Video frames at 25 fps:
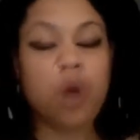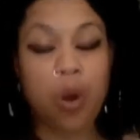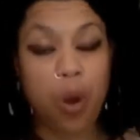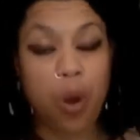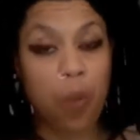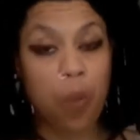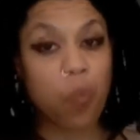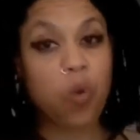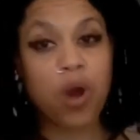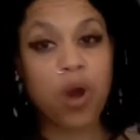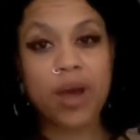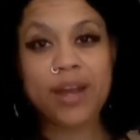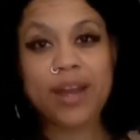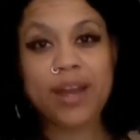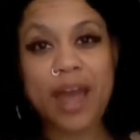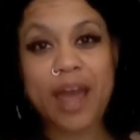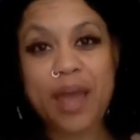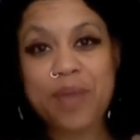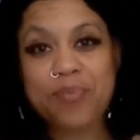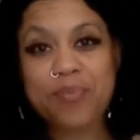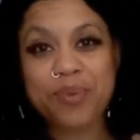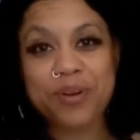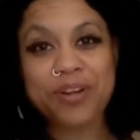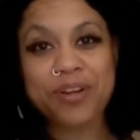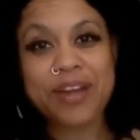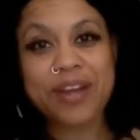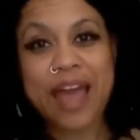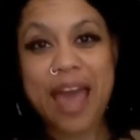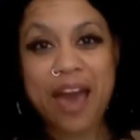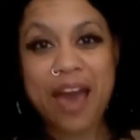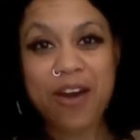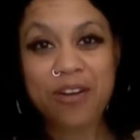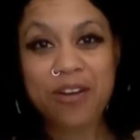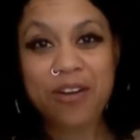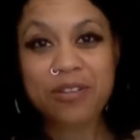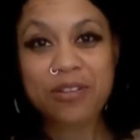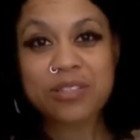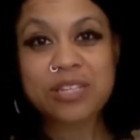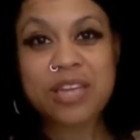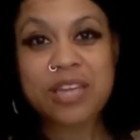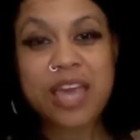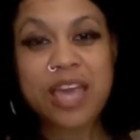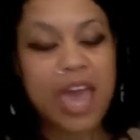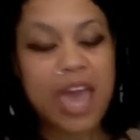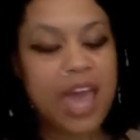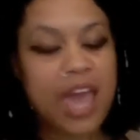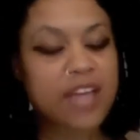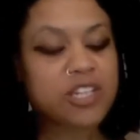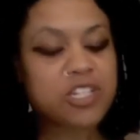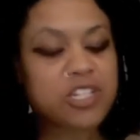one, I burnt out,
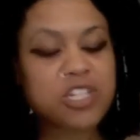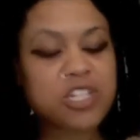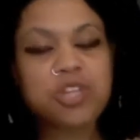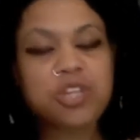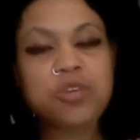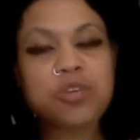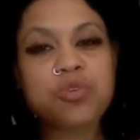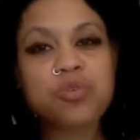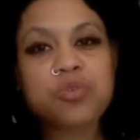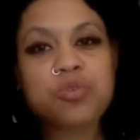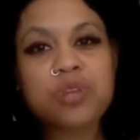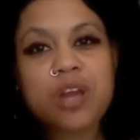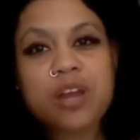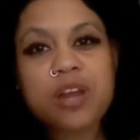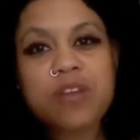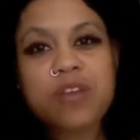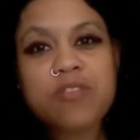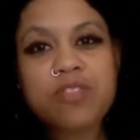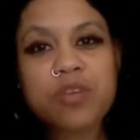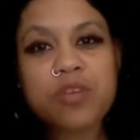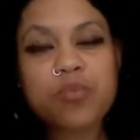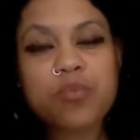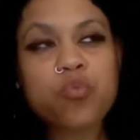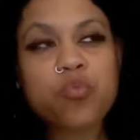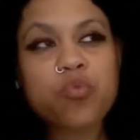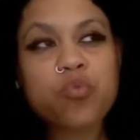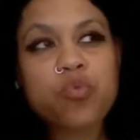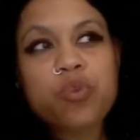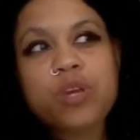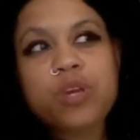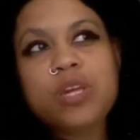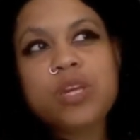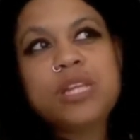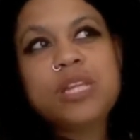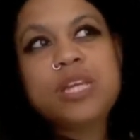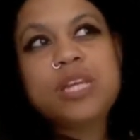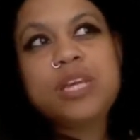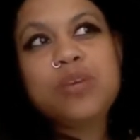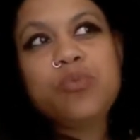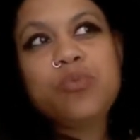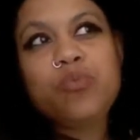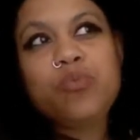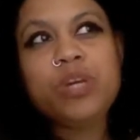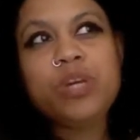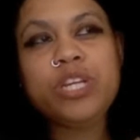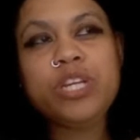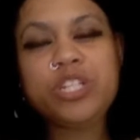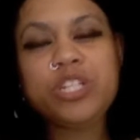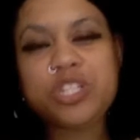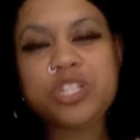and two, none of them really
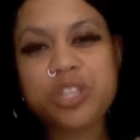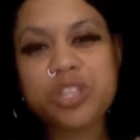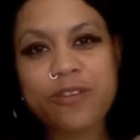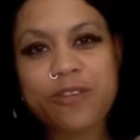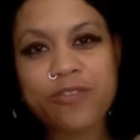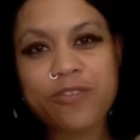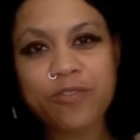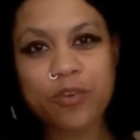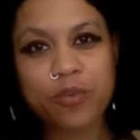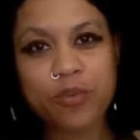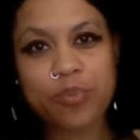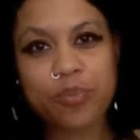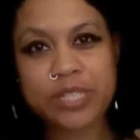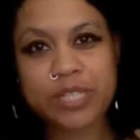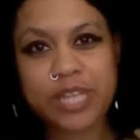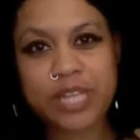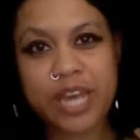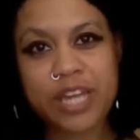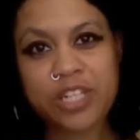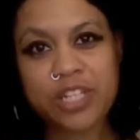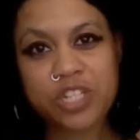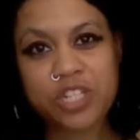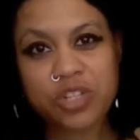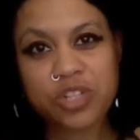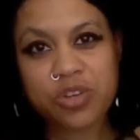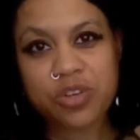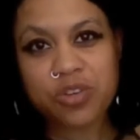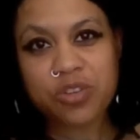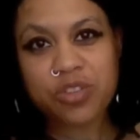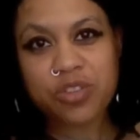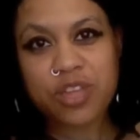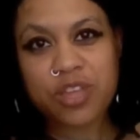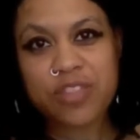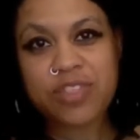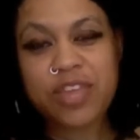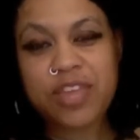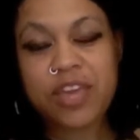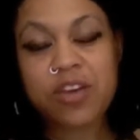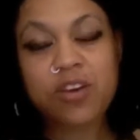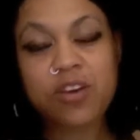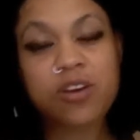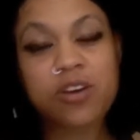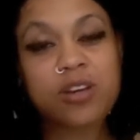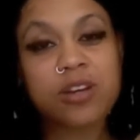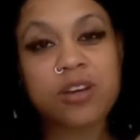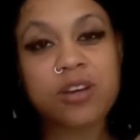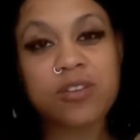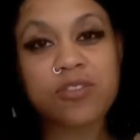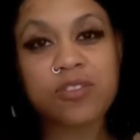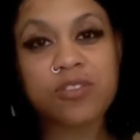reached their full potential that they
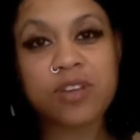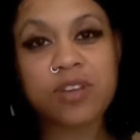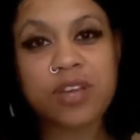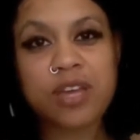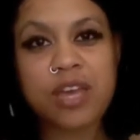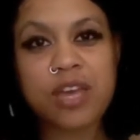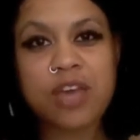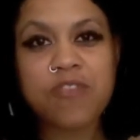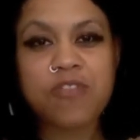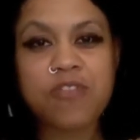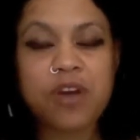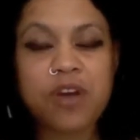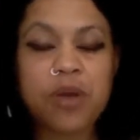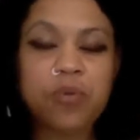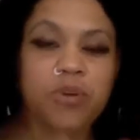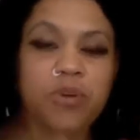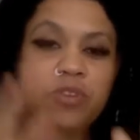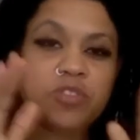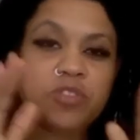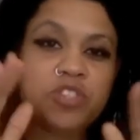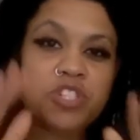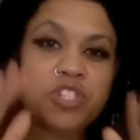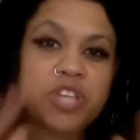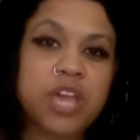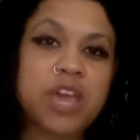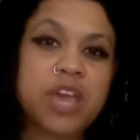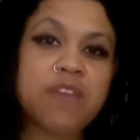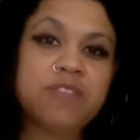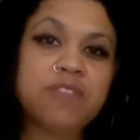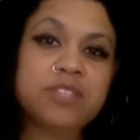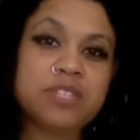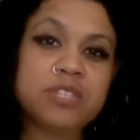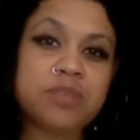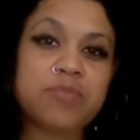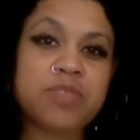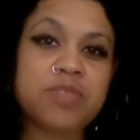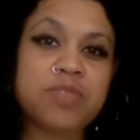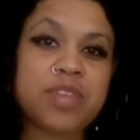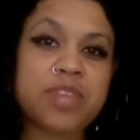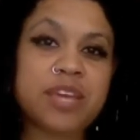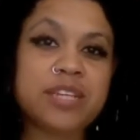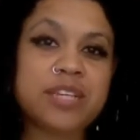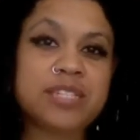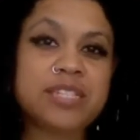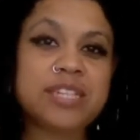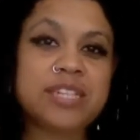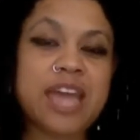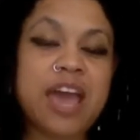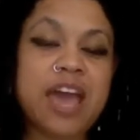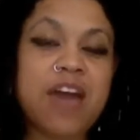could have if I would have shaved some
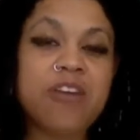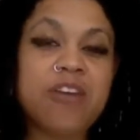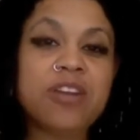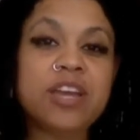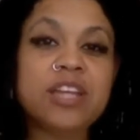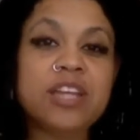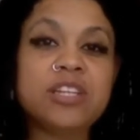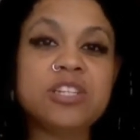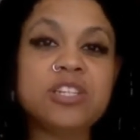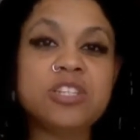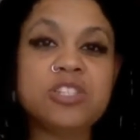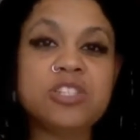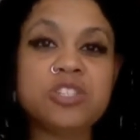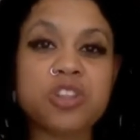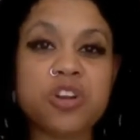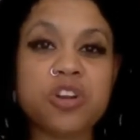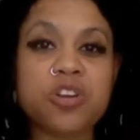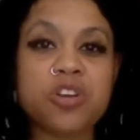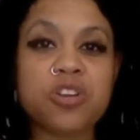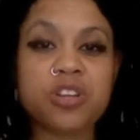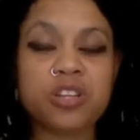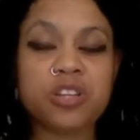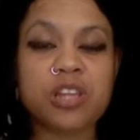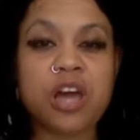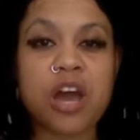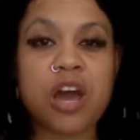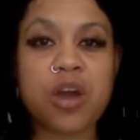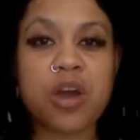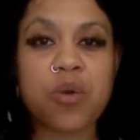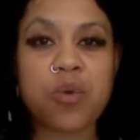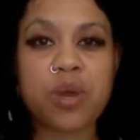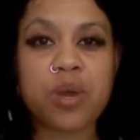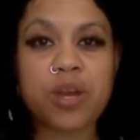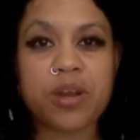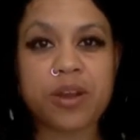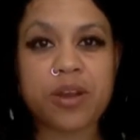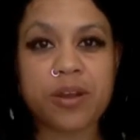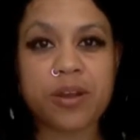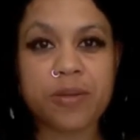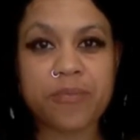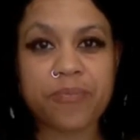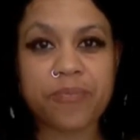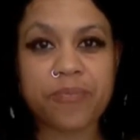things down and discerned a lot quicker.